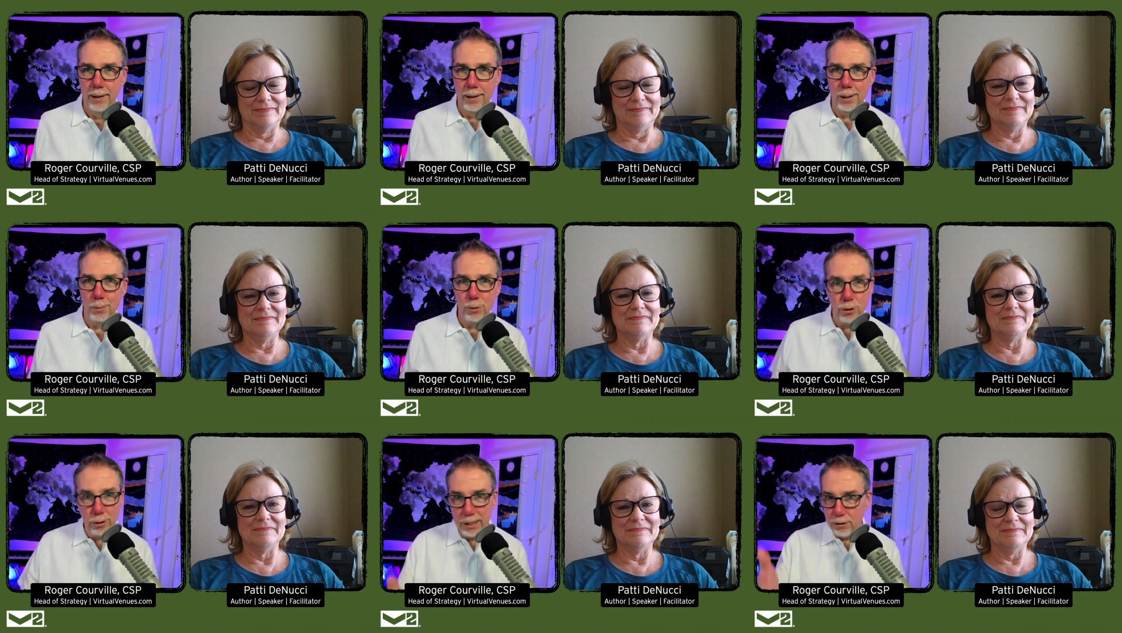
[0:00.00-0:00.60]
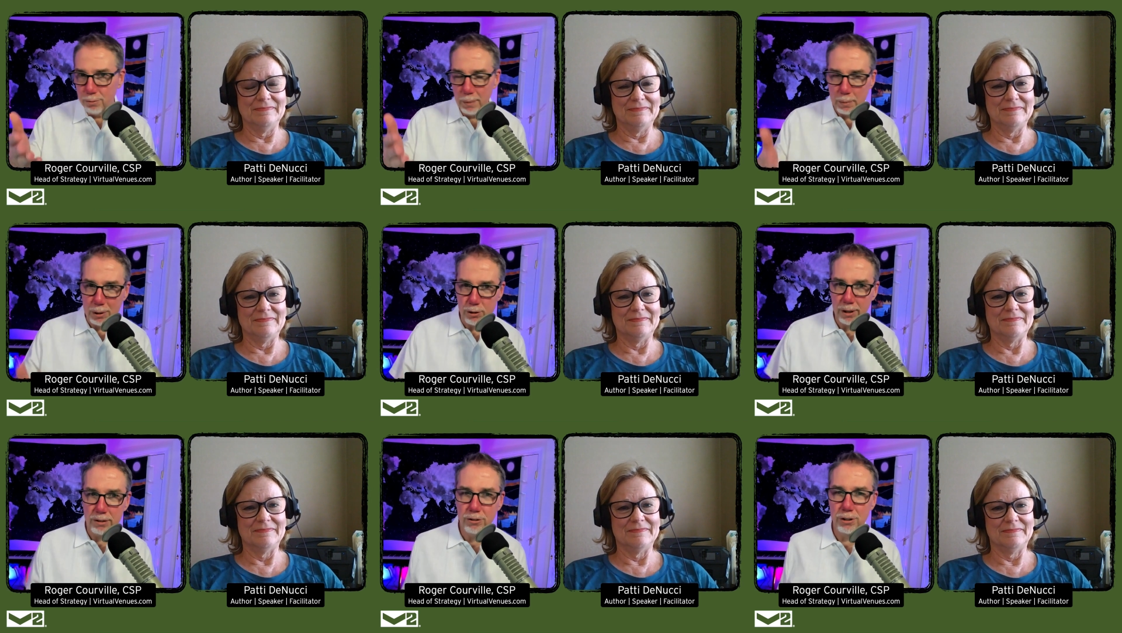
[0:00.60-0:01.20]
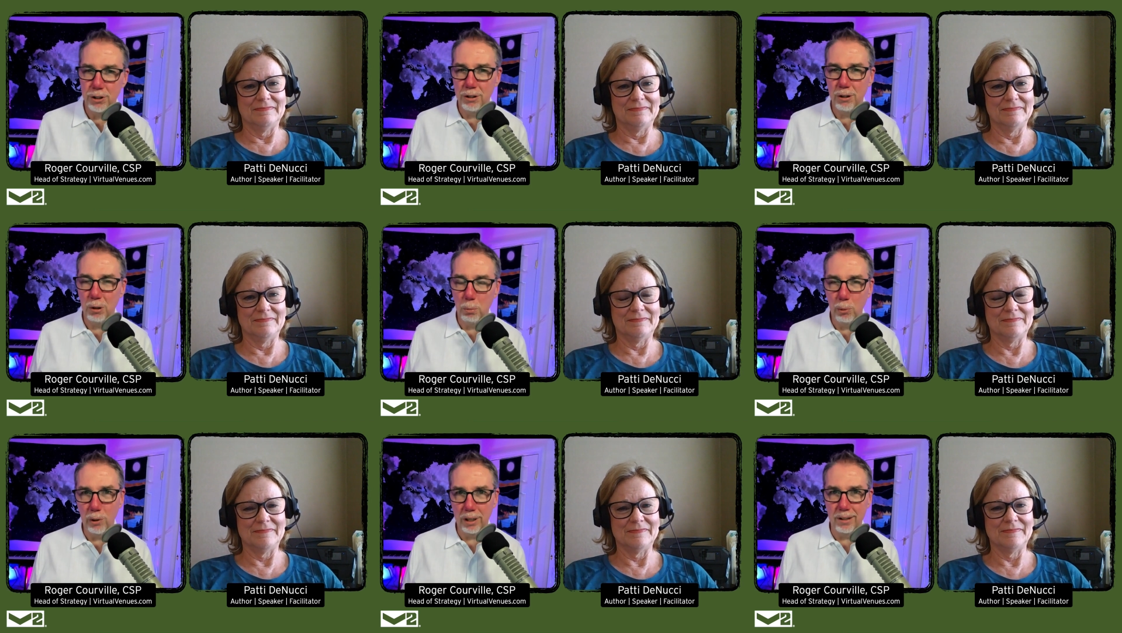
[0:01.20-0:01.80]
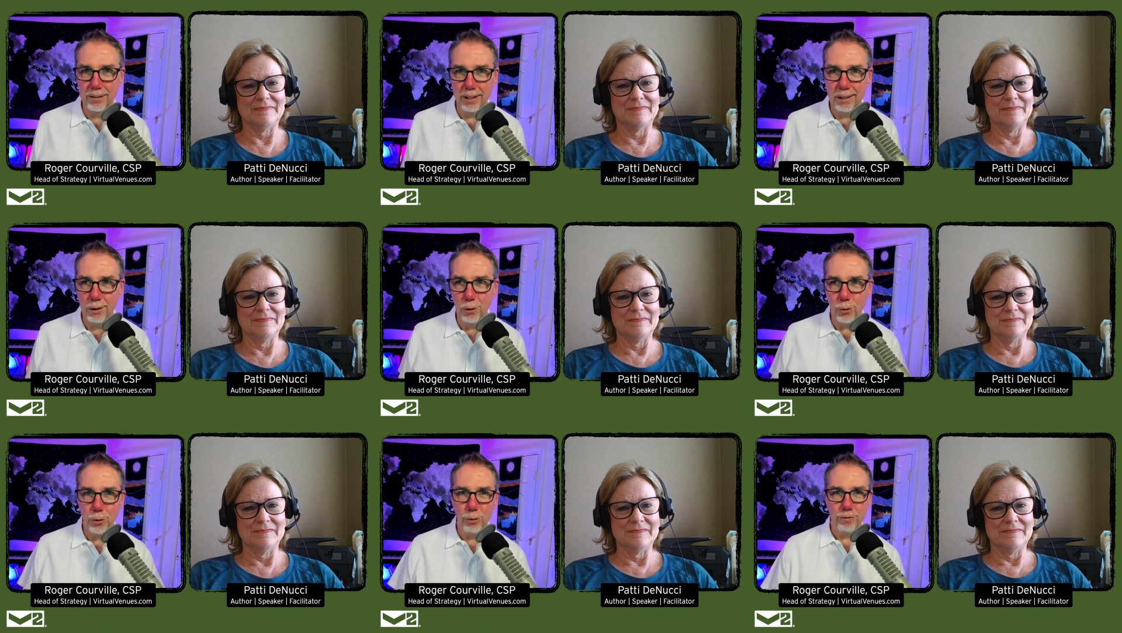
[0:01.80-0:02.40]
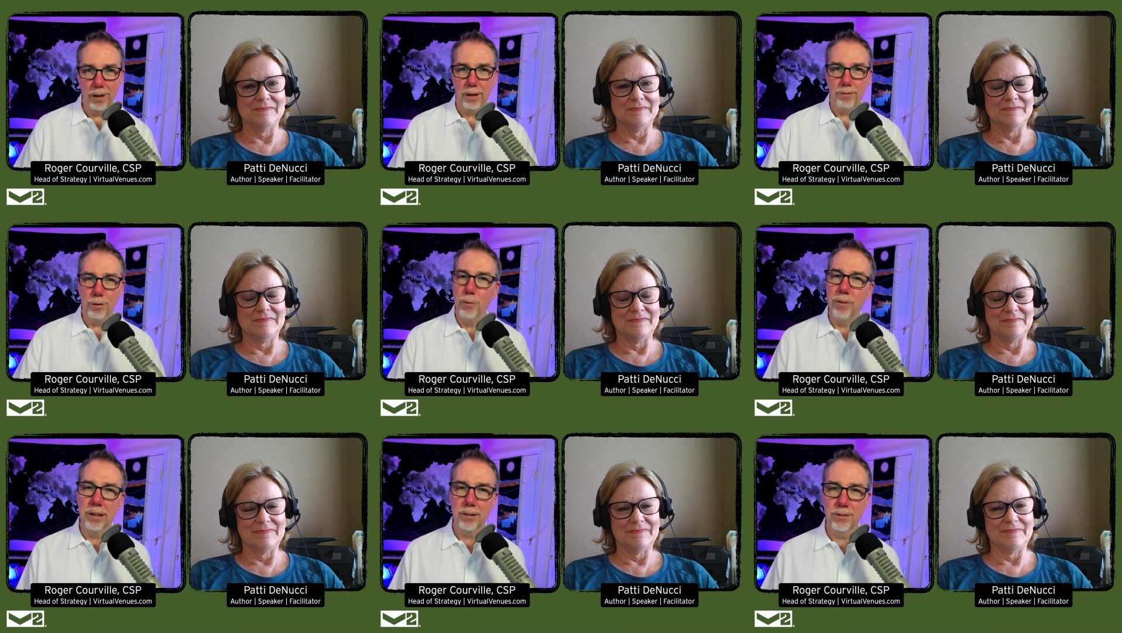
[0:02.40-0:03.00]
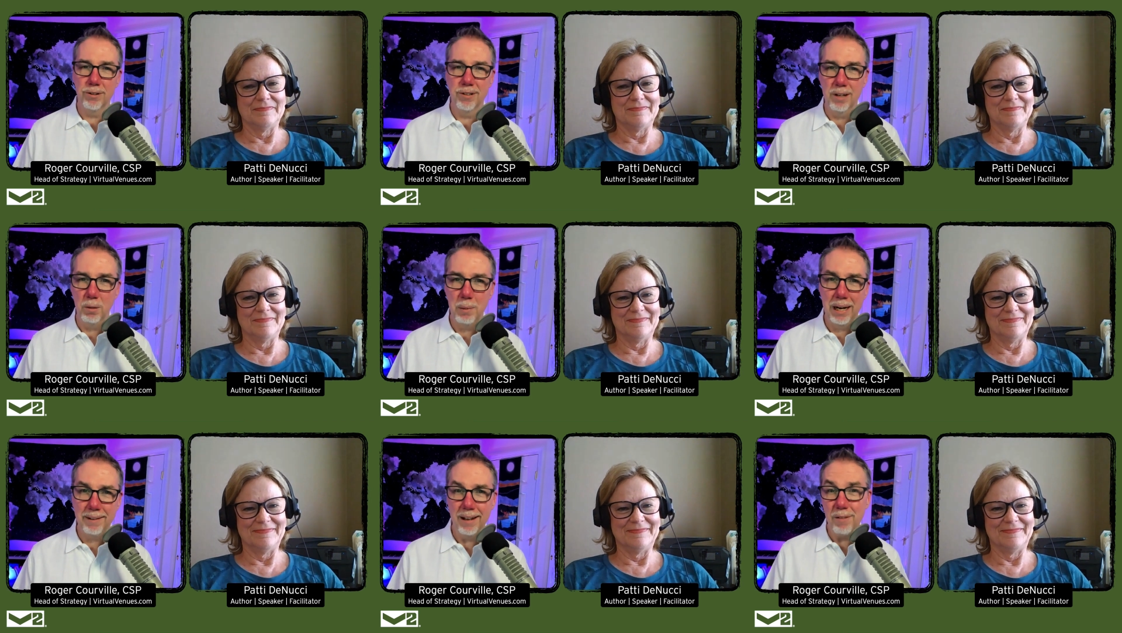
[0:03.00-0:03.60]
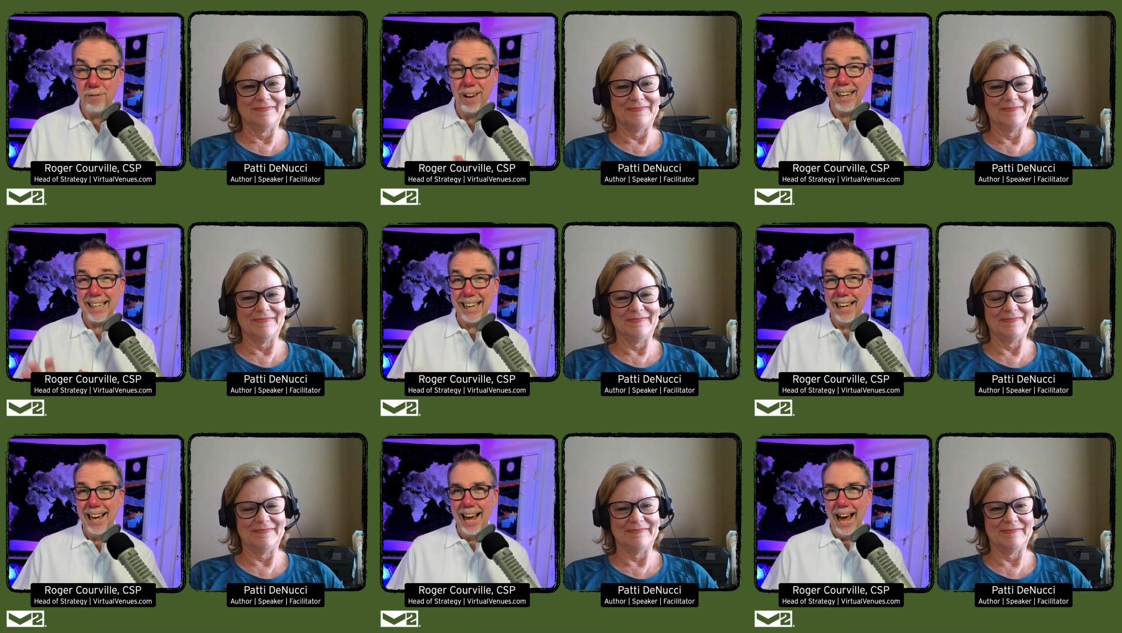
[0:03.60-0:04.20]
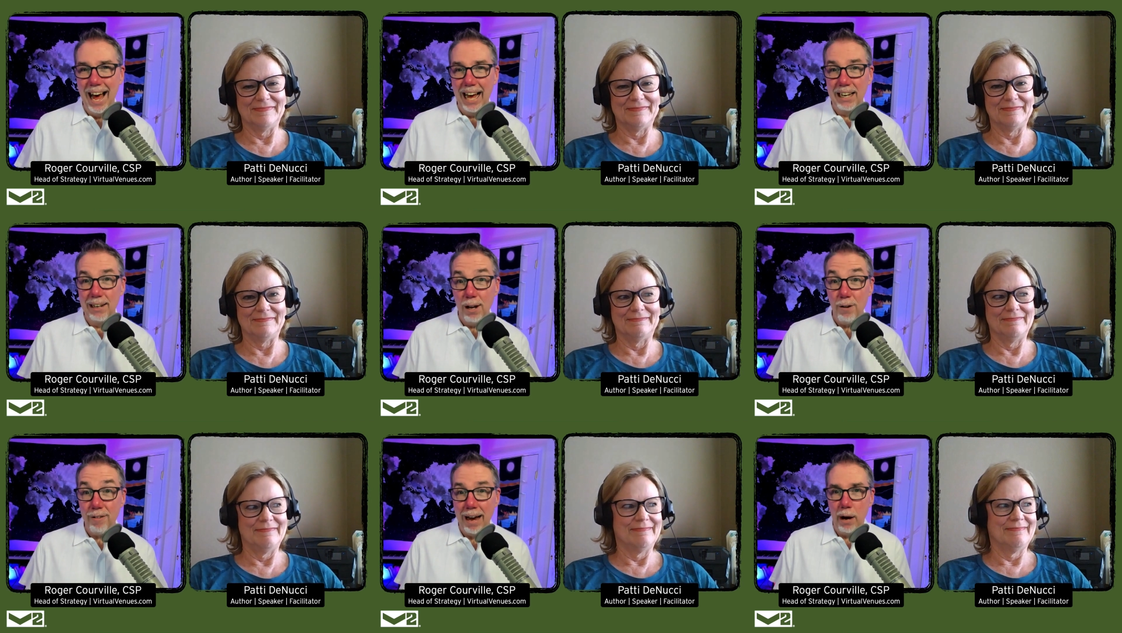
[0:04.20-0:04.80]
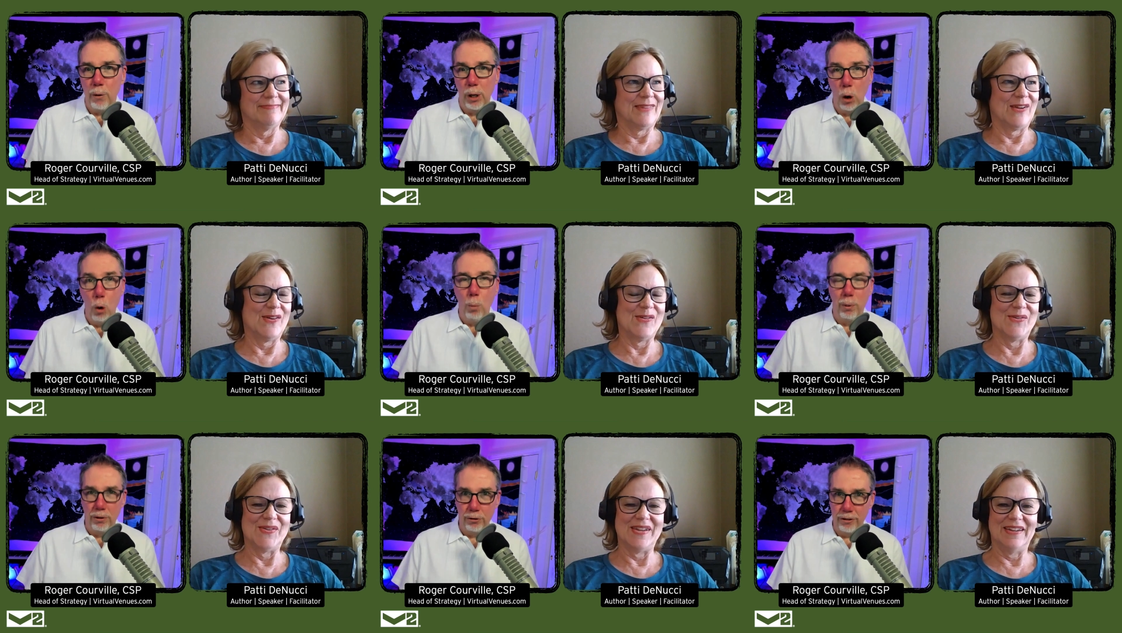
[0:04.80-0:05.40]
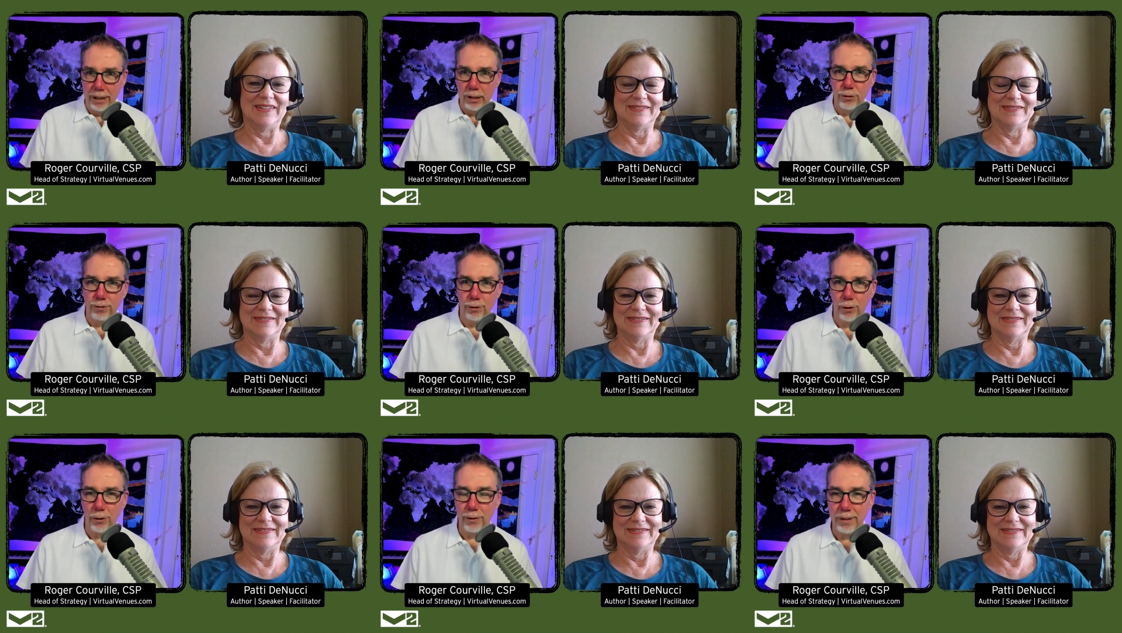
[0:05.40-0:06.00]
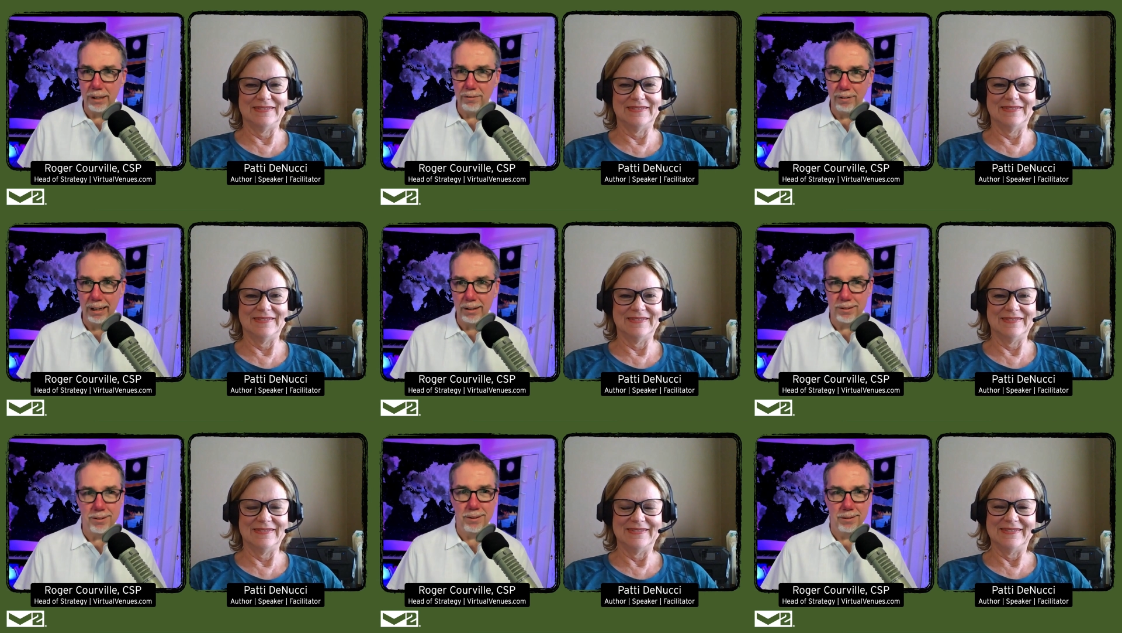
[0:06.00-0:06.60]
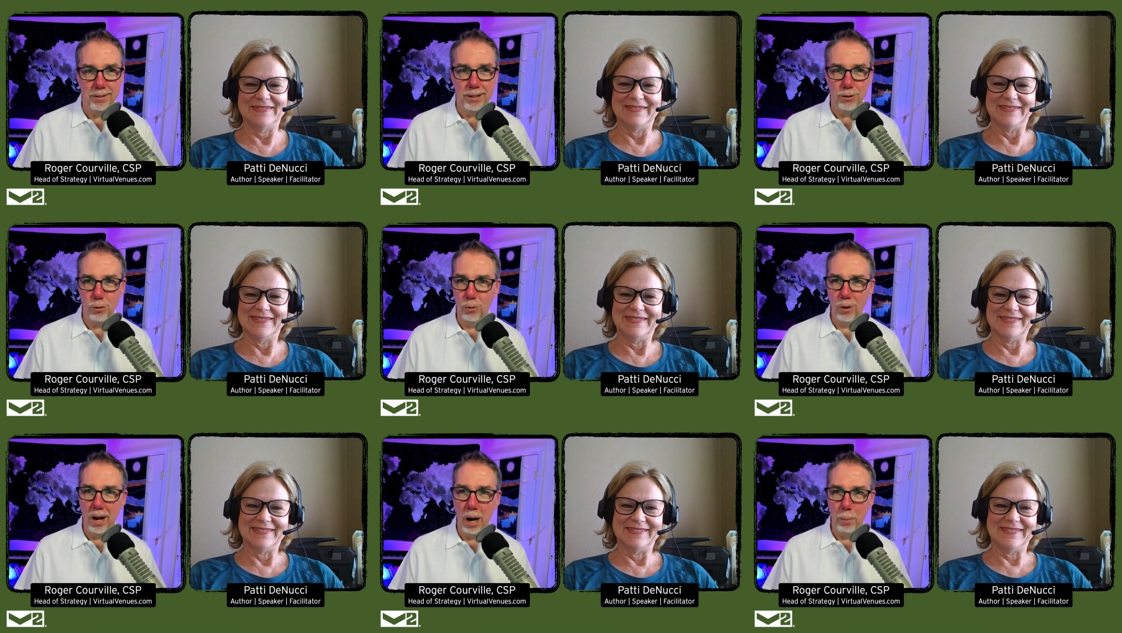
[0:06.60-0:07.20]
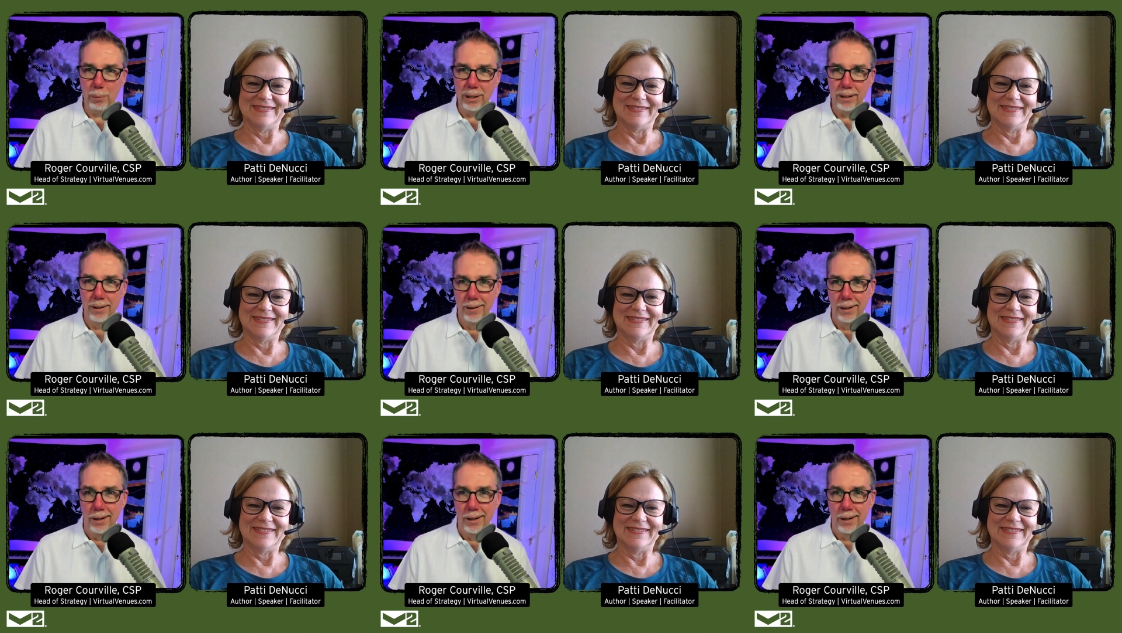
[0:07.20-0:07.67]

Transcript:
Speaker 1: Um, mm-hmm. So let's mm-hmm. maybe transition to your book because I know you've got a few things to say about that. In fact, I, I love how it oh, opens. Oh, yeah. Thanks for the advanced digital copy.